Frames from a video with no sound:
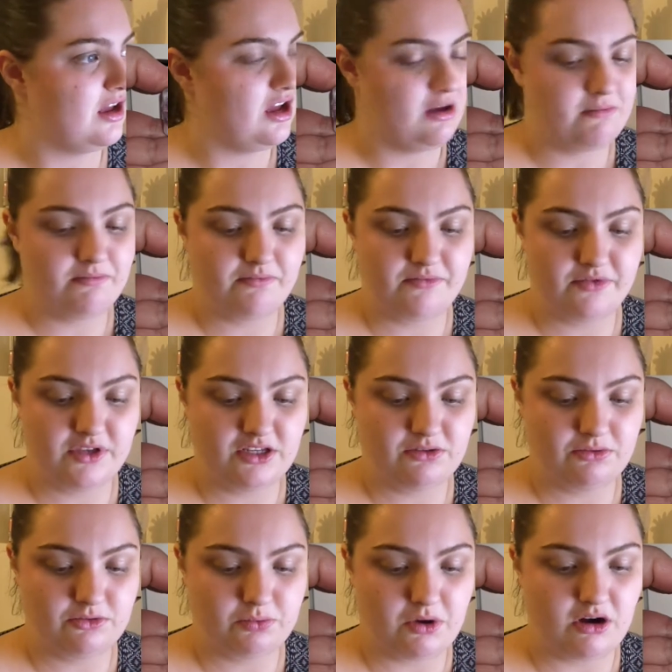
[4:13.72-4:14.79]
This
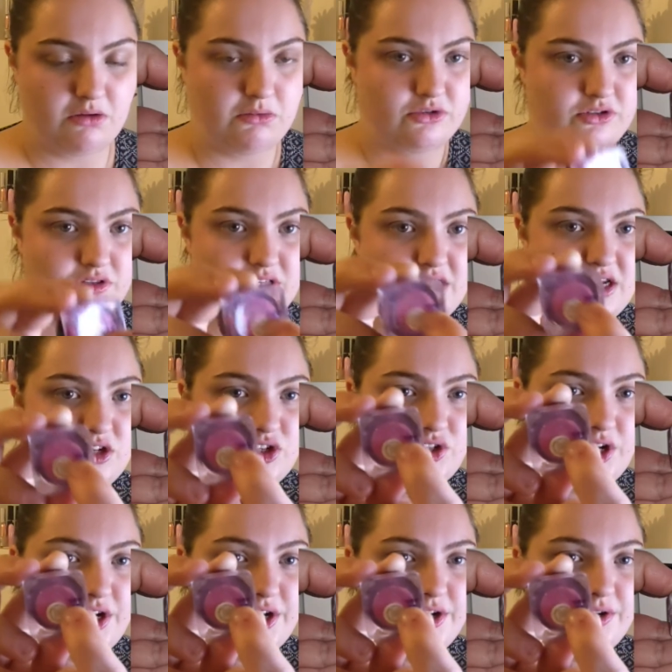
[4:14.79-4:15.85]
was where I was on the
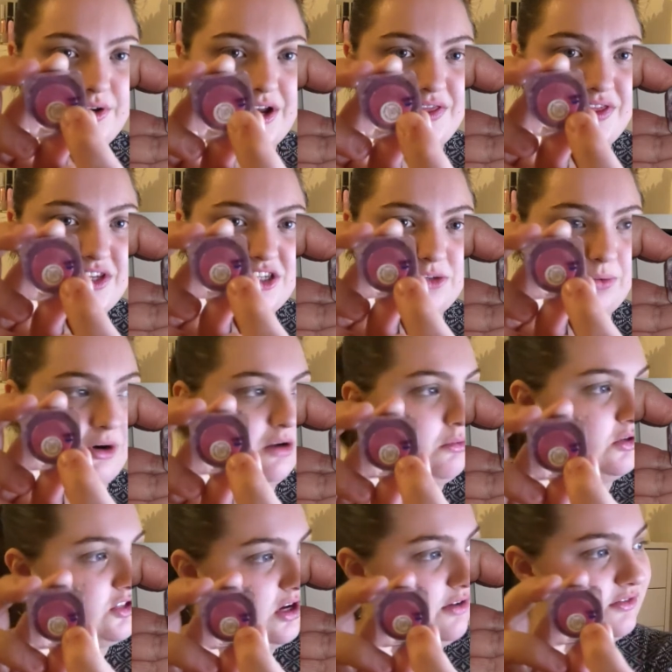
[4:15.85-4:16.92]
intro, and this is where I
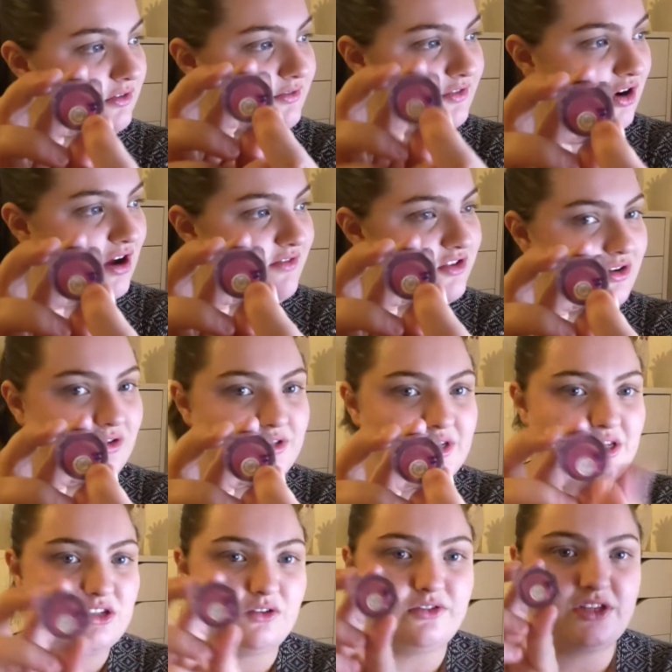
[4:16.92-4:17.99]
was after 5
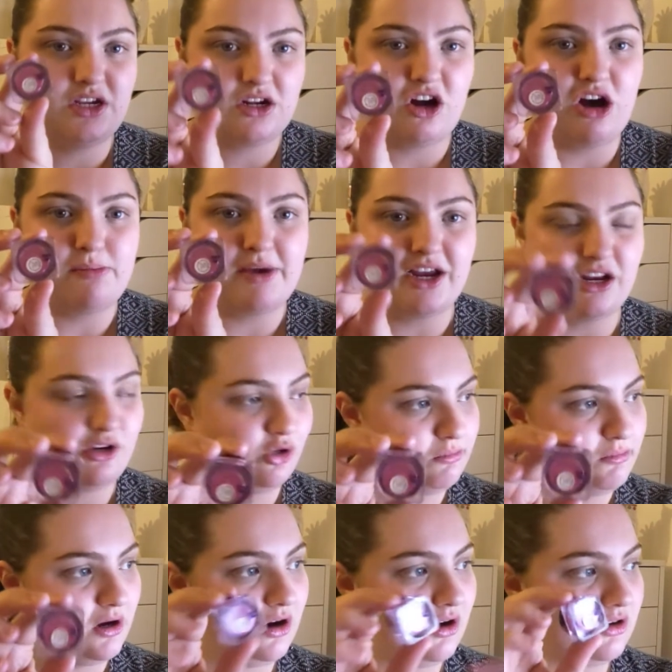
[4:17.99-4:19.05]
uses, obviously I can't make a new
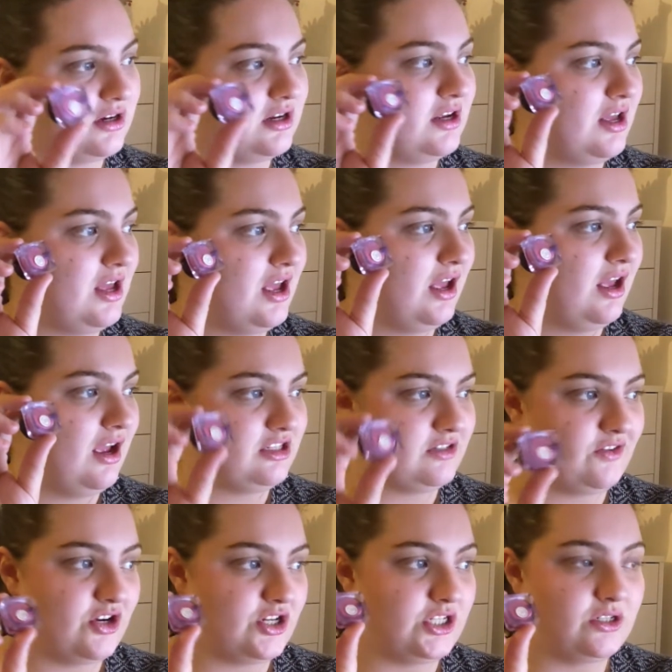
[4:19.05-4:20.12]
mark, because
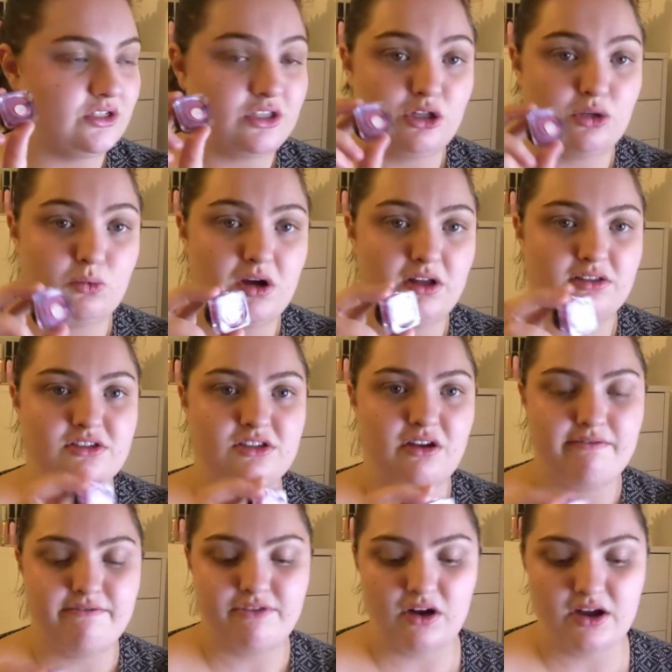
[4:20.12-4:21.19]
I've only used it the once.
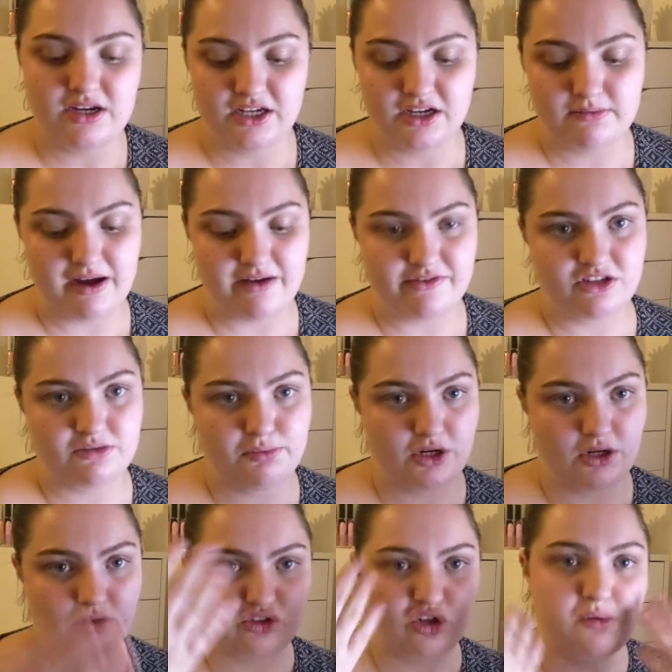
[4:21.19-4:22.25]
I'm finding I'm having to put it
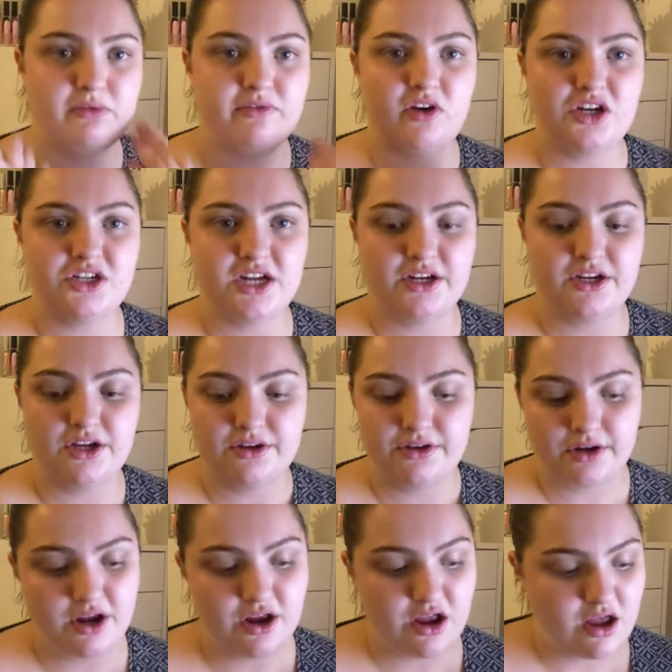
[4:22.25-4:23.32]
on top of eyeshadow.
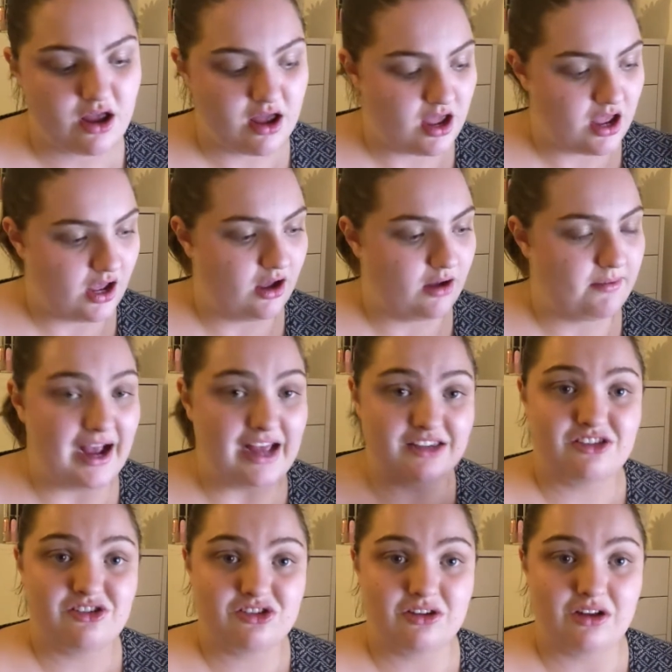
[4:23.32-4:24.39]

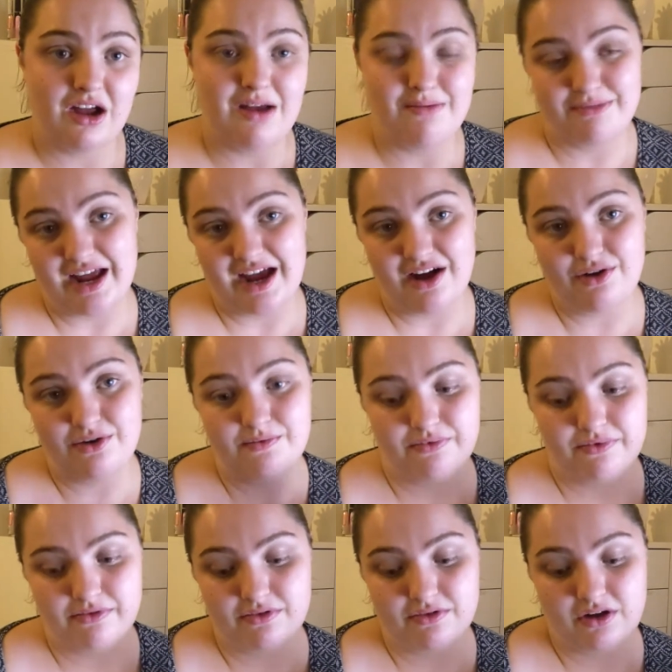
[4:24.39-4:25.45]
As I am now
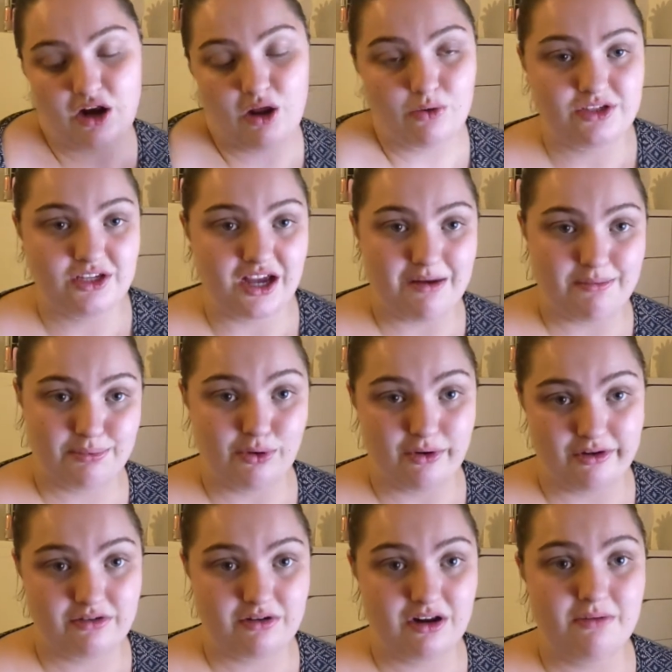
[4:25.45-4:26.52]
closing up
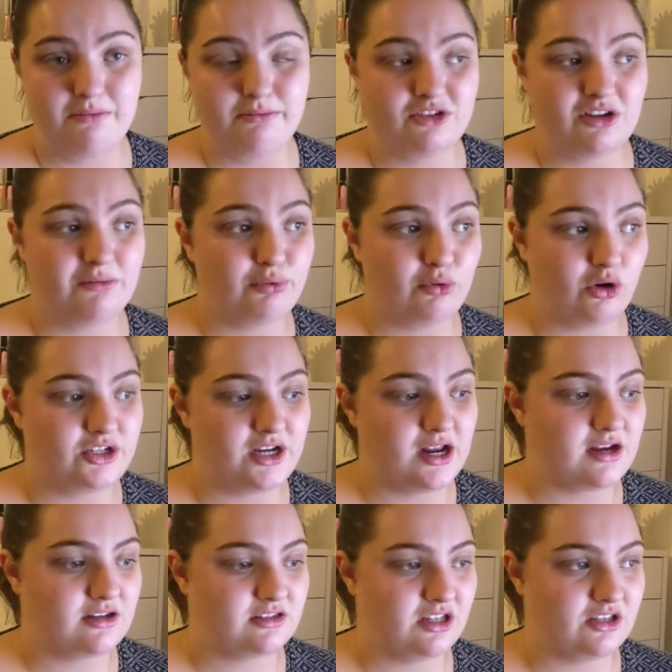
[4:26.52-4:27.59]
some
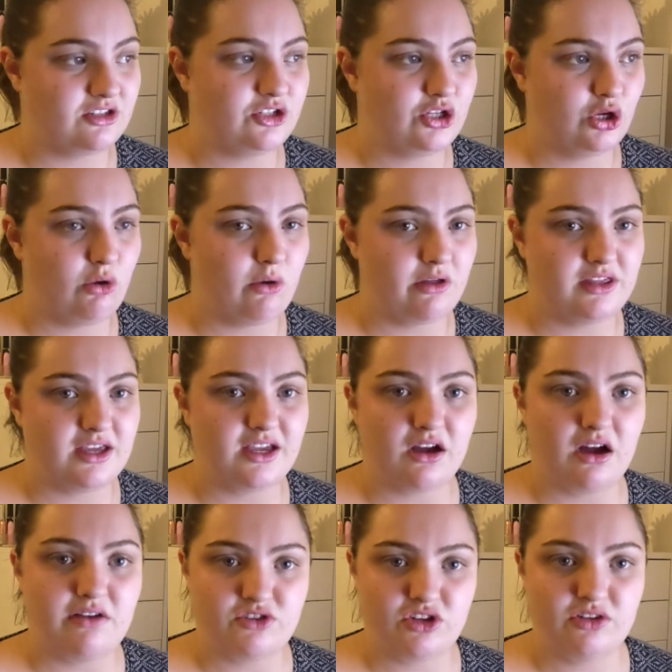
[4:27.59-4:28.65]
projects, there's 2 I think
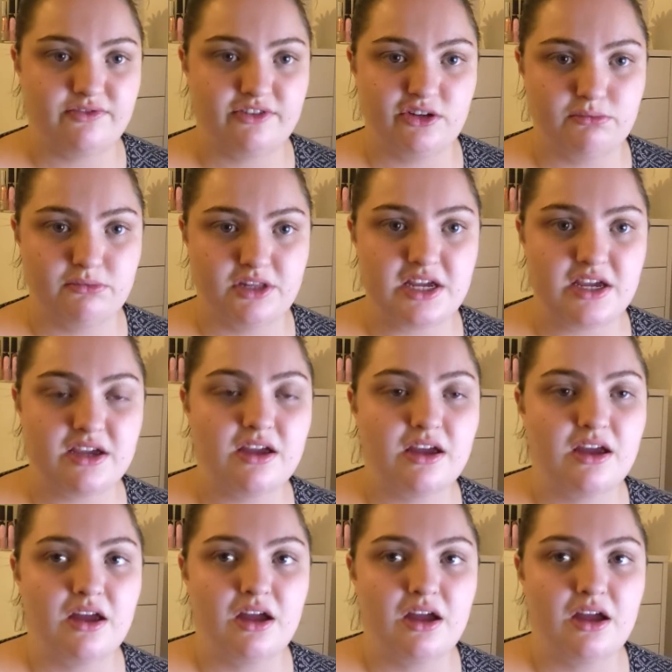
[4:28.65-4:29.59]
I've just filmed the